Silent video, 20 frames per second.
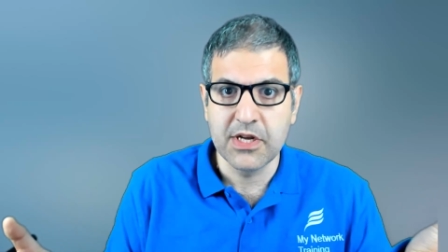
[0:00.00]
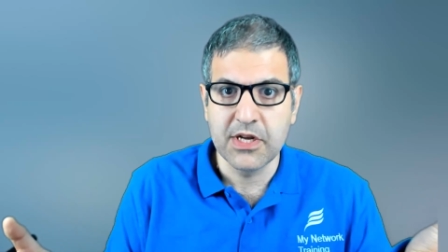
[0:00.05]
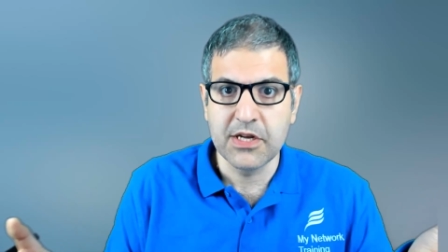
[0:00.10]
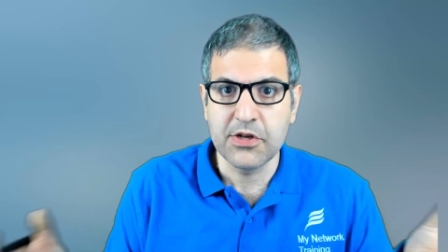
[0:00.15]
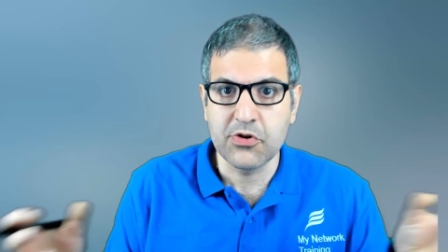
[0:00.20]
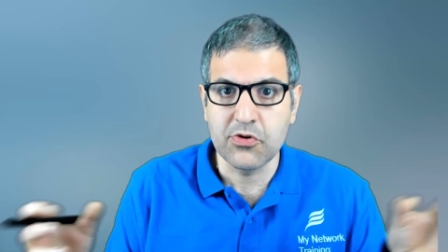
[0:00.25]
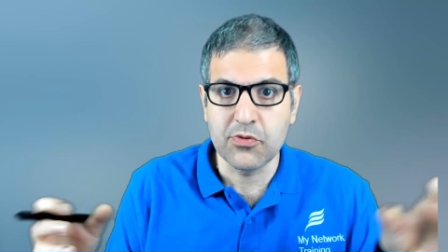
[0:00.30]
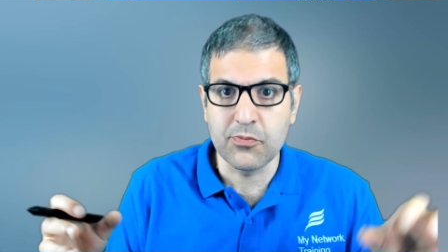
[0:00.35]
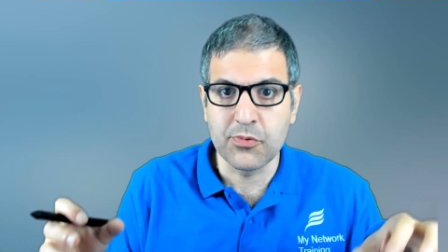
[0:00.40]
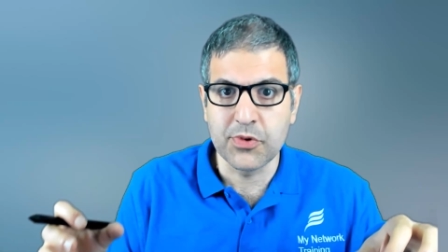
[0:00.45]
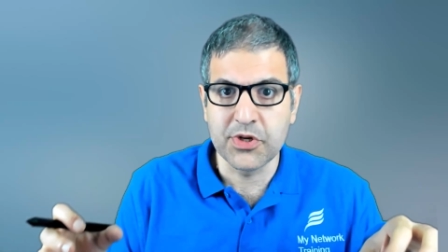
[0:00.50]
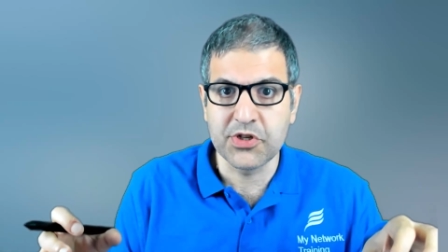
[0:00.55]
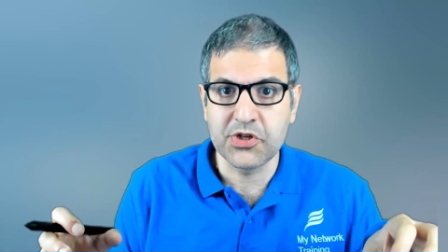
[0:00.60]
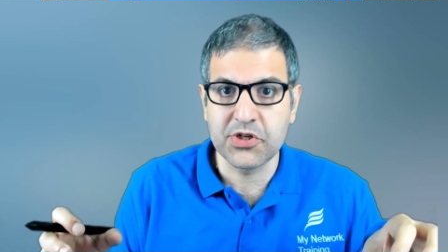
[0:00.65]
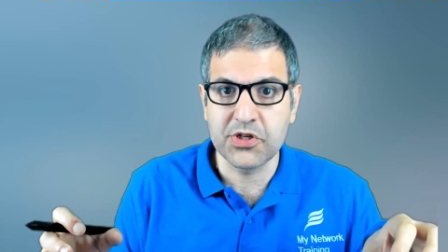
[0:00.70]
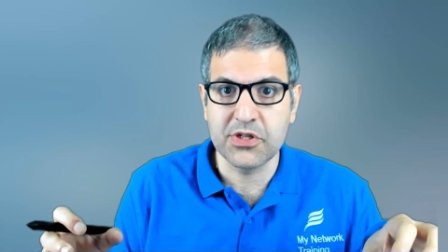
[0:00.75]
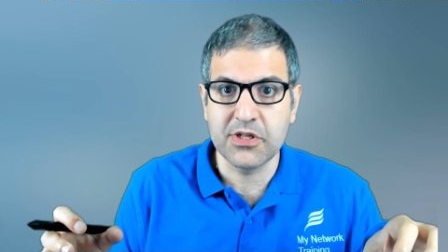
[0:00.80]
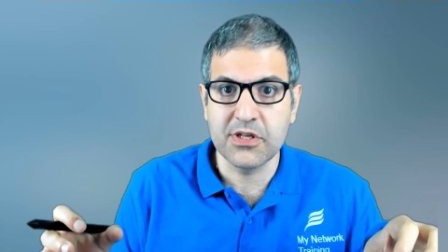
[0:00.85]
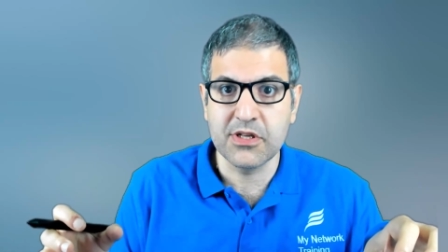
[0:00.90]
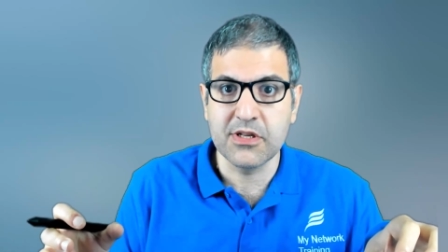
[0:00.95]
you
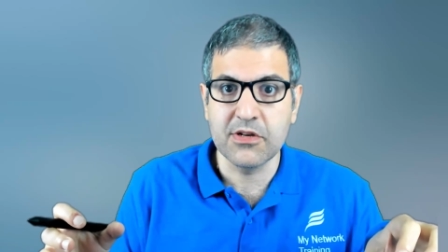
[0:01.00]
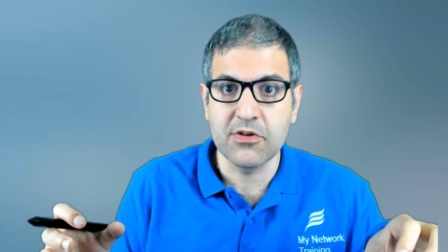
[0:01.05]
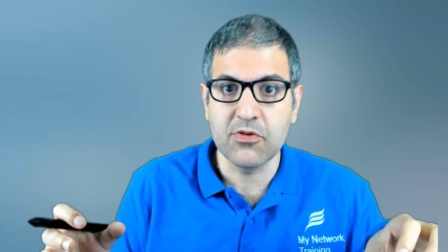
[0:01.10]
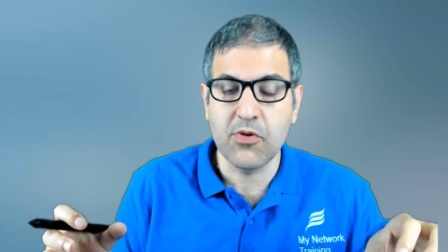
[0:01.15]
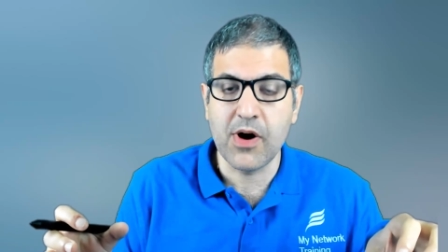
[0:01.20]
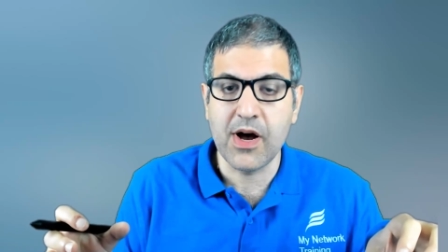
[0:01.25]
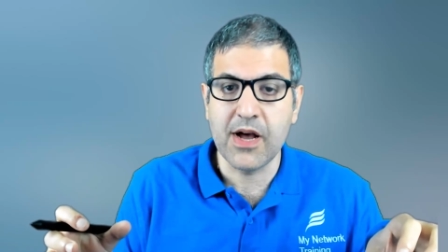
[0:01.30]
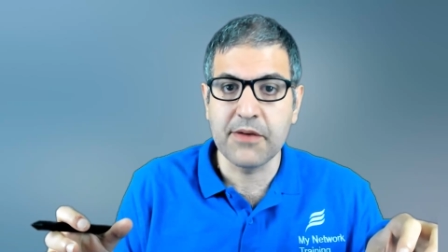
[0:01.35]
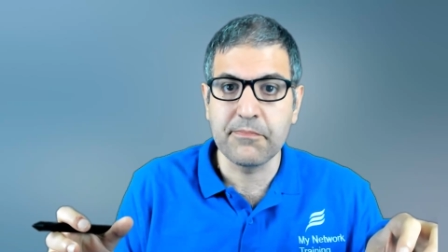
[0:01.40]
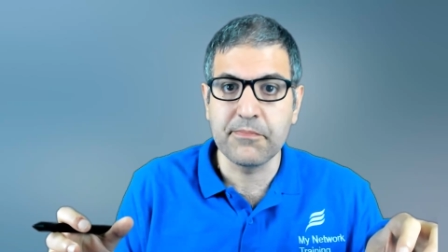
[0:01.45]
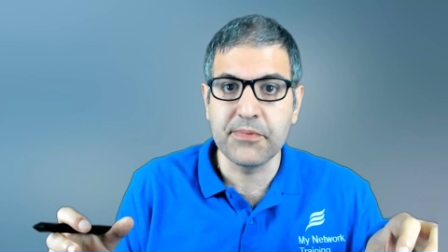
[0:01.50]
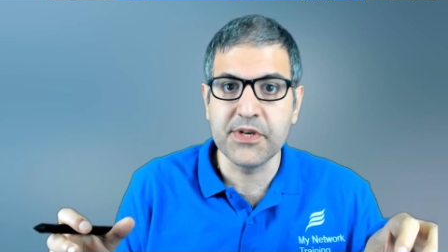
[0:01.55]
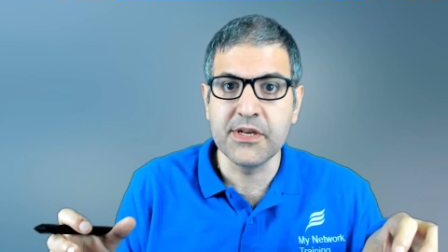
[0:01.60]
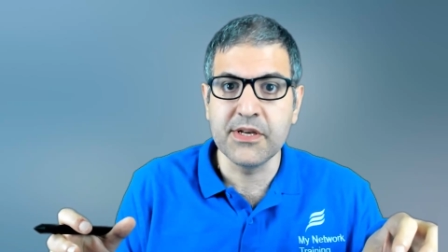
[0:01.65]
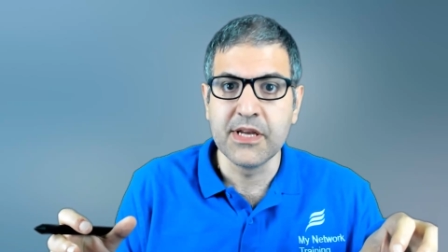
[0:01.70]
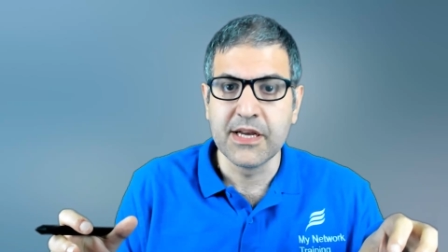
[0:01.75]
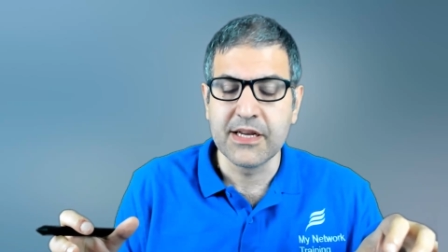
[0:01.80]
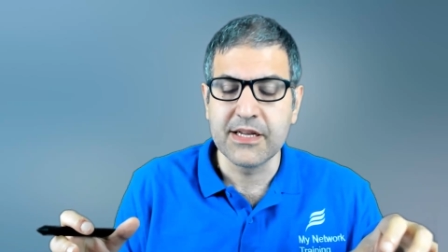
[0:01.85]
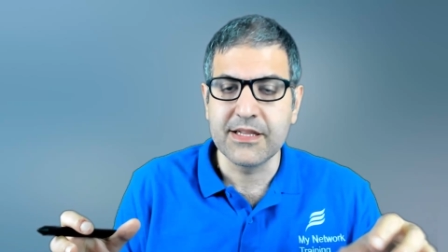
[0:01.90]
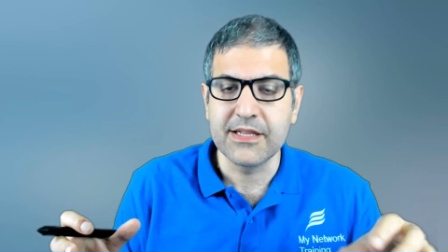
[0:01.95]
bridge the EOIP.
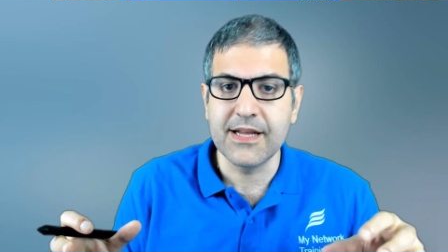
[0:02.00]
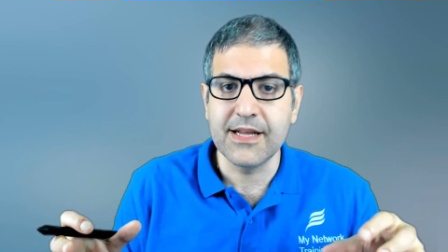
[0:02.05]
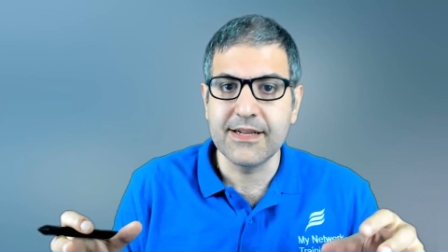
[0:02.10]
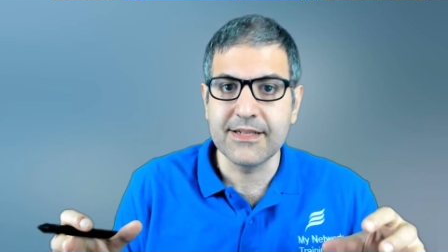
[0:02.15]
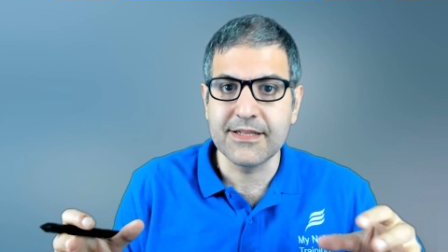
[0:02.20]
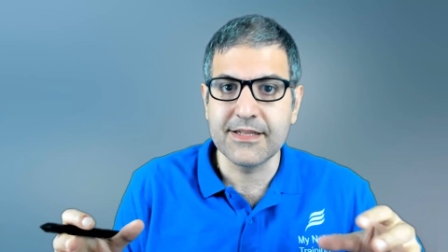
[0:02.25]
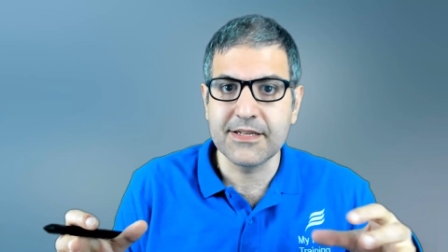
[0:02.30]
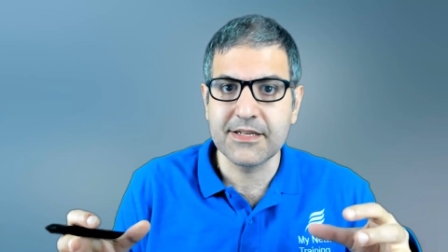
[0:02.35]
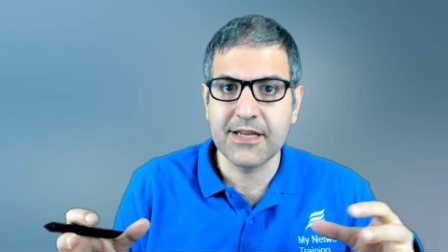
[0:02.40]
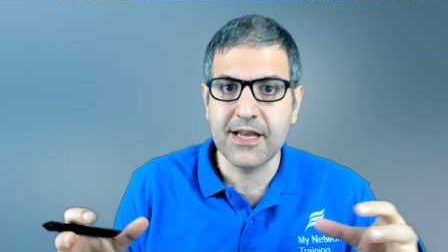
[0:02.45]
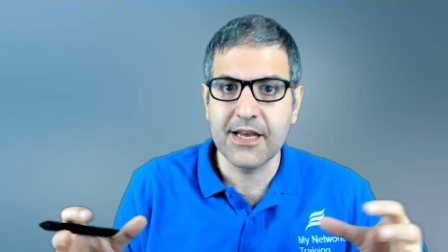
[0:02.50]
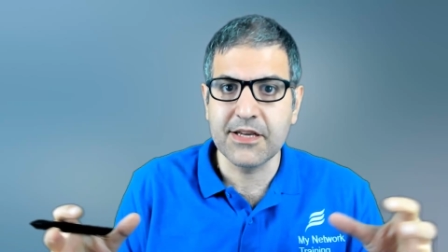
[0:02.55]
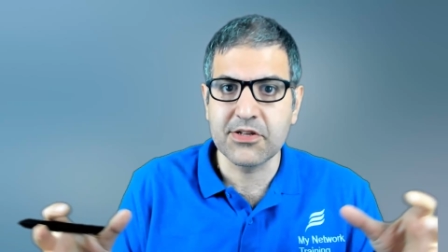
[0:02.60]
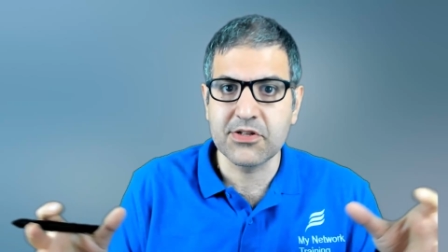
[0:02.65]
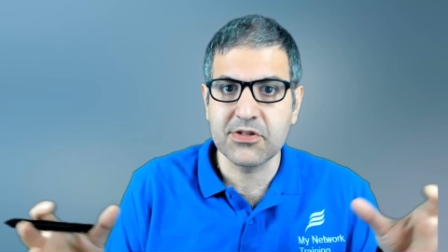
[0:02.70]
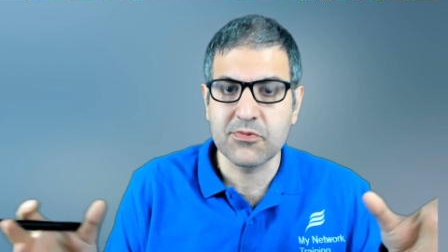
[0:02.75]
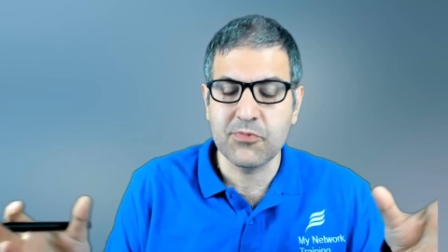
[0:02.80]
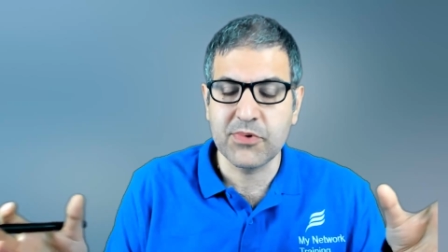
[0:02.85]
Then in this case,